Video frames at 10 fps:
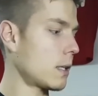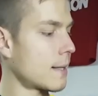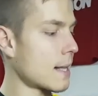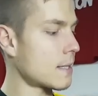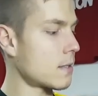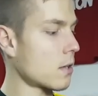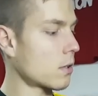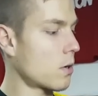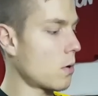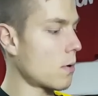That's
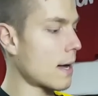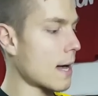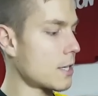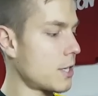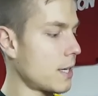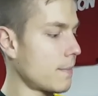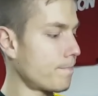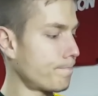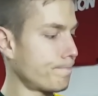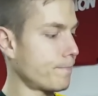not cool, Kashi.
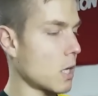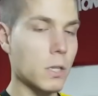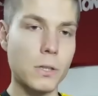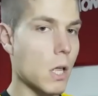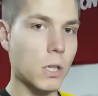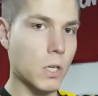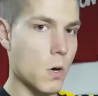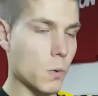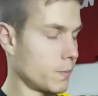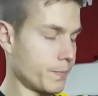Not
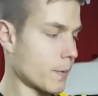cool.